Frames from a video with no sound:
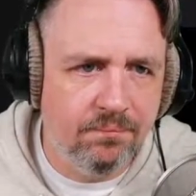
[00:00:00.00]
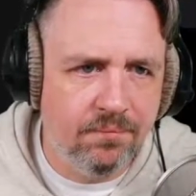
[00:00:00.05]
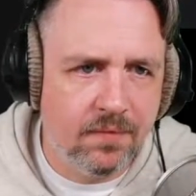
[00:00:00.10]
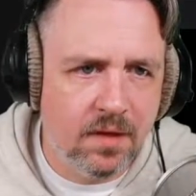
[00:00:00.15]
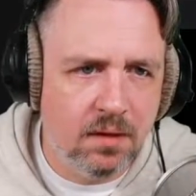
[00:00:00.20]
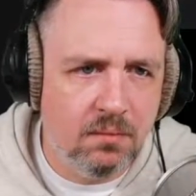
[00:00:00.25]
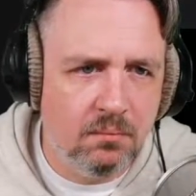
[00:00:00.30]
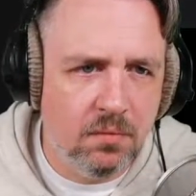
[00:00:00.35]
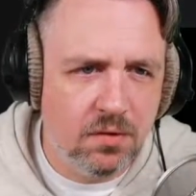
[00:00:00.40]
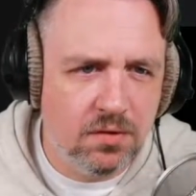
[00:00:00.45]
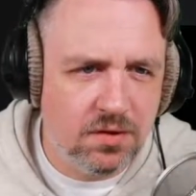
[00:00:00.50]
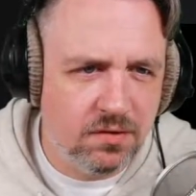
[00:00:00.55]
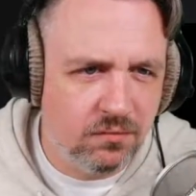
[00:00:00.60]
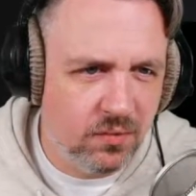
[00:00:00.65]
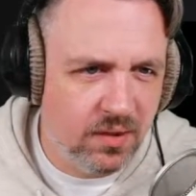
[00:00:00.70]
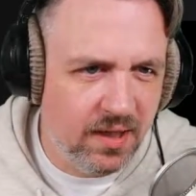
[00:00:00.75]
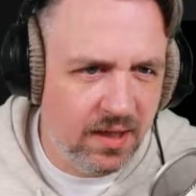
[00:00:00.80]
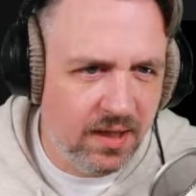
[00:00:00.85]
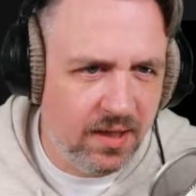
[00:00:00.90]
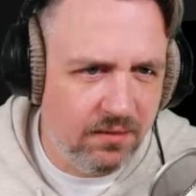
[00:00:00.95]
Most of
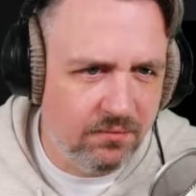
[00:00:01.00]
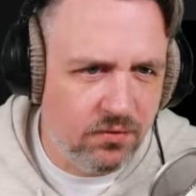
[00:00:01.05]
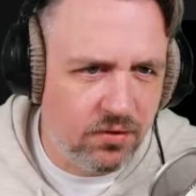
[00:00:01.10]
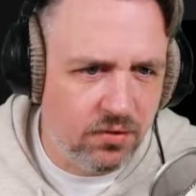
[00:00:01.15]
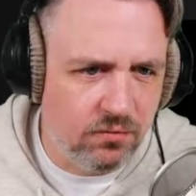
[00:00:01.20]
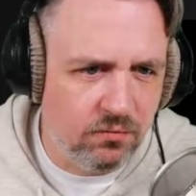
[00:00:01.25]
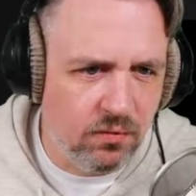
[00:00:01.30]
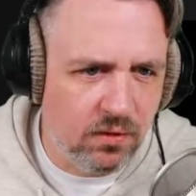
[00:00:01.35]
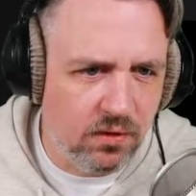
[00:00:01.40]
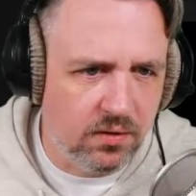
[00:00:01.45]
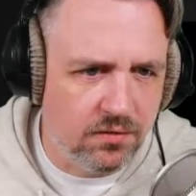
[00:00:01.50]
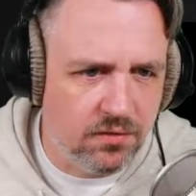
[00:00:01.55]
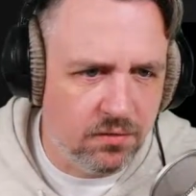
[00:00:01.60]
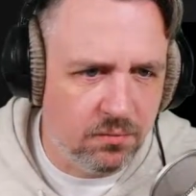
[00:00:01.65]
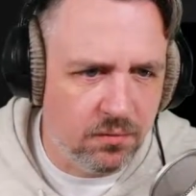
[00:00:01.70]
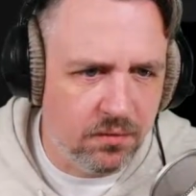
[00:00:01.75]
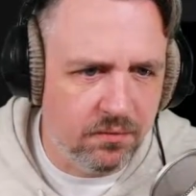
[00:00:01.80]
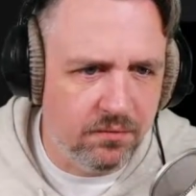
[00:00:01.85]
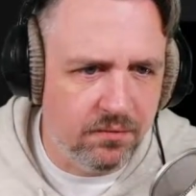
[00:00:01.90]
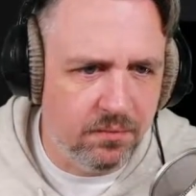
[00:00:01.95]
what I have should work in
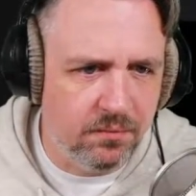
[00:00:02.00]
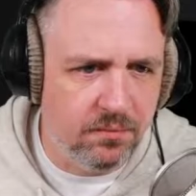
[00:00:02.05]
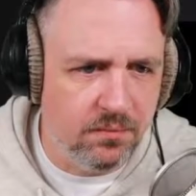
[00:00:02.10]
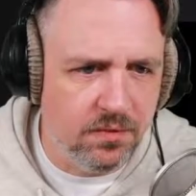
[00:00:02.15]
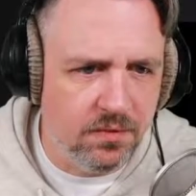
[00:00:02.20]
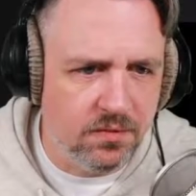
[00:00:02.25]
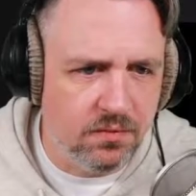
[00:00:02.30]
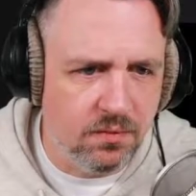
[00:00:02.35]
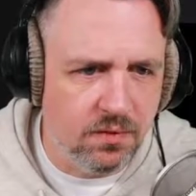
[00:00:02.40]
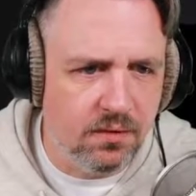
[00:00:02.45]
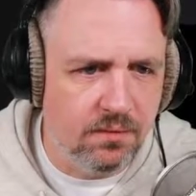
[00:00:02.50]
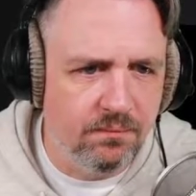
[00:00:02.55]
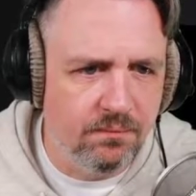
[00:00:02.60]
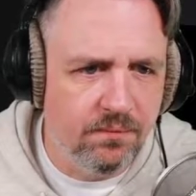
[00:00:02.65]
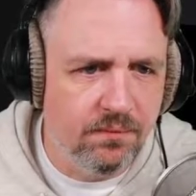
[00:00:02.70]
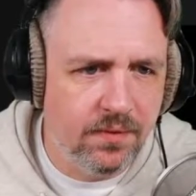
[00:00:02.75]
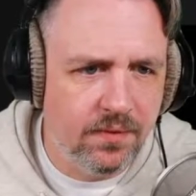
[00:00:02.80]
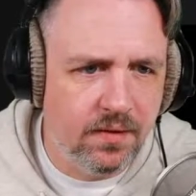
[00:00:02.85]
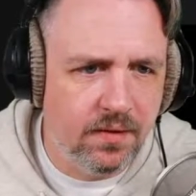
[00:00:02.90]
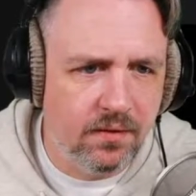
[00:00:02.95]
terminal Vim as well.
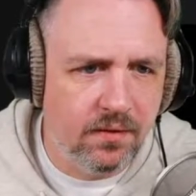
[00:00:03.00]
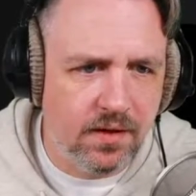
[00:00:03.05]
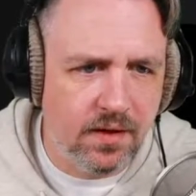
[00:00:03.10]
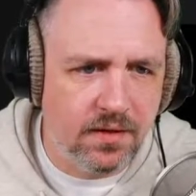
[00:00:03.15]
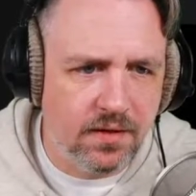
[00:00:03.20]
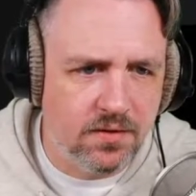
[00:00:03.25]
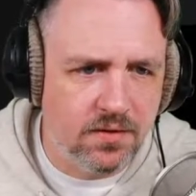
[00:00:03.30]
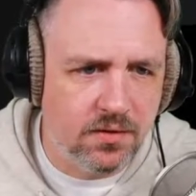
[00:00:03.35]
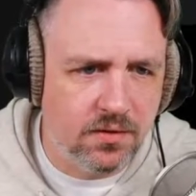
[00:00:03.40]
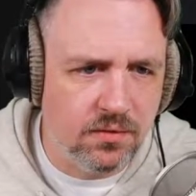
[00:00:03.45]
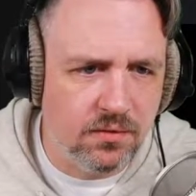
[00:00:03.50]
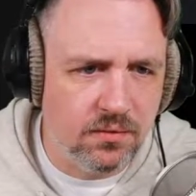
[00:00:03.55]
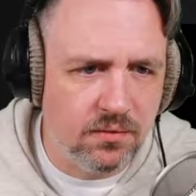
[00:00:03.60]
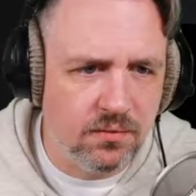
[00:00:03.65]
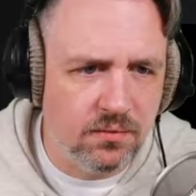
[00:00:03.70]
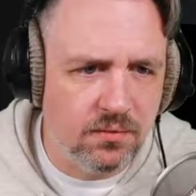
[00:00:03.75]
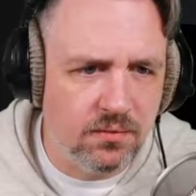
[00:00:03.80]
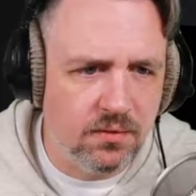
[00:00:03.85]
Okay, so